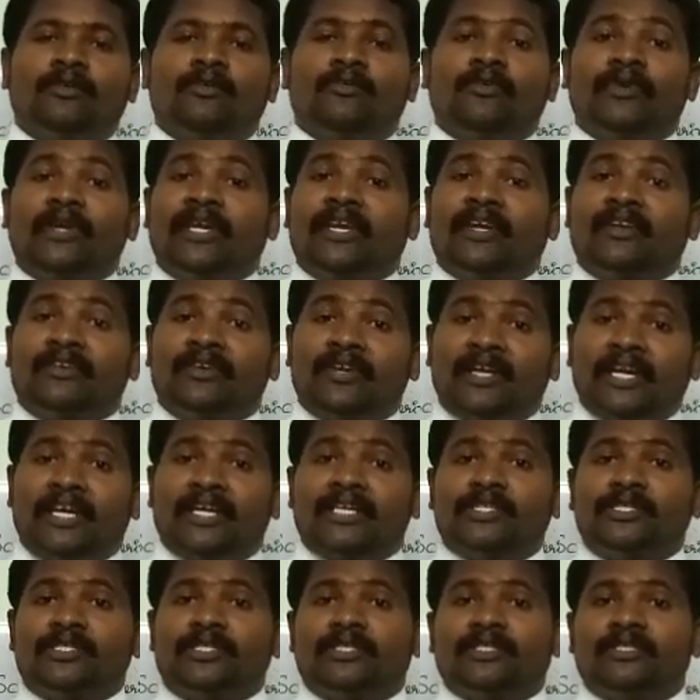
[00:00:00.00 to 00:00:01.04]
we can
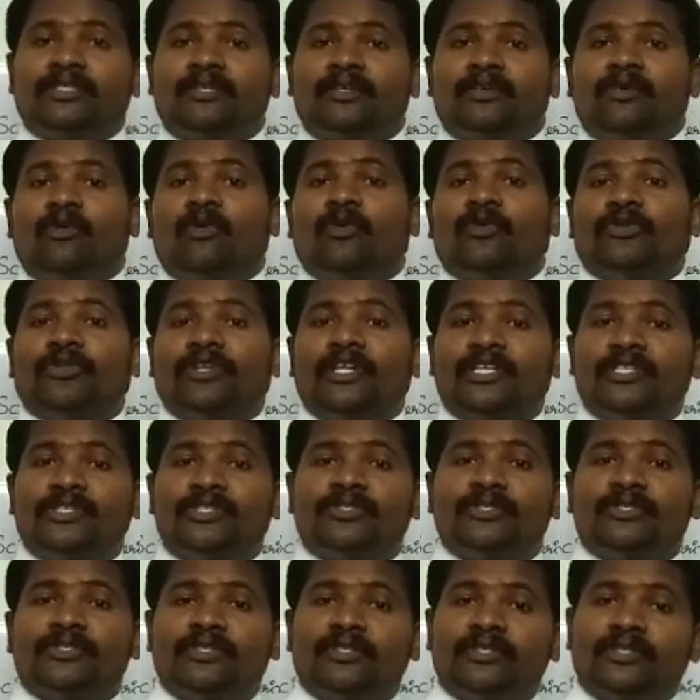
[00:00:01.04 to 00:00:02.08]
raise on
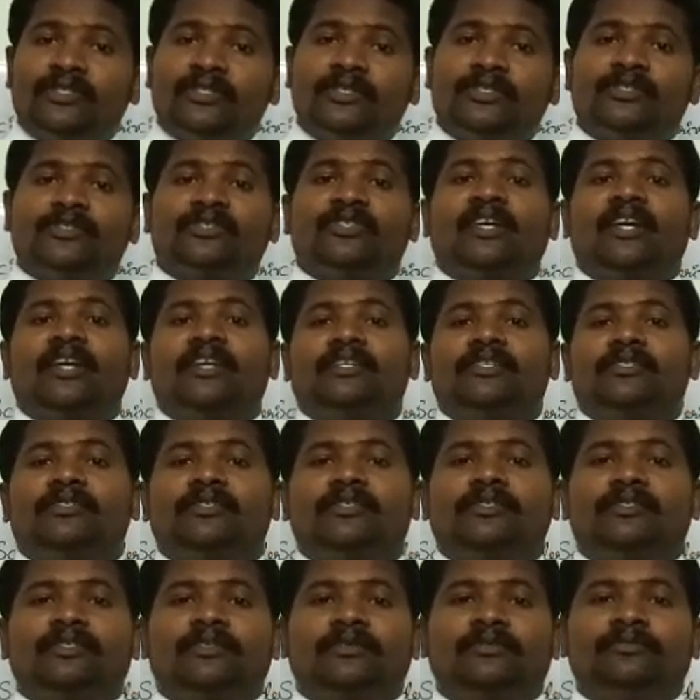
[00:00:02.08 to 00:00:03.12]
this
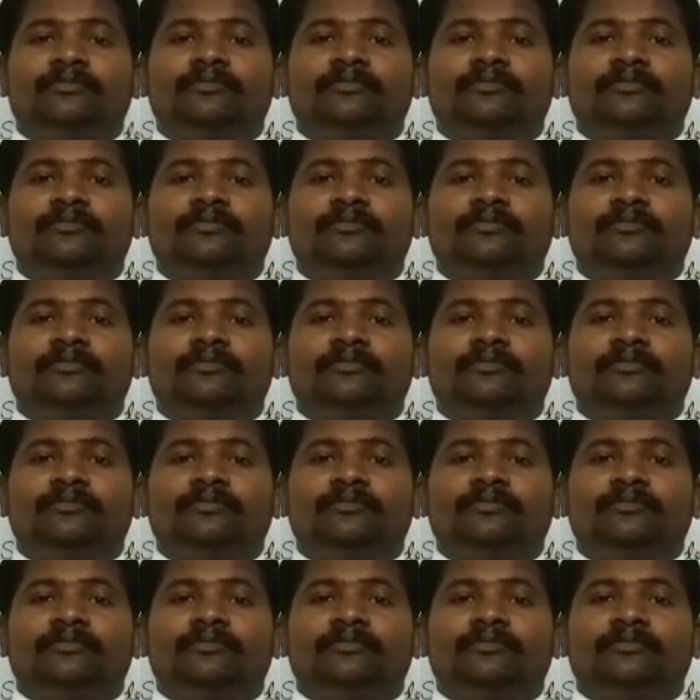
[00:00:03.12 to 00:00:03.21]
science.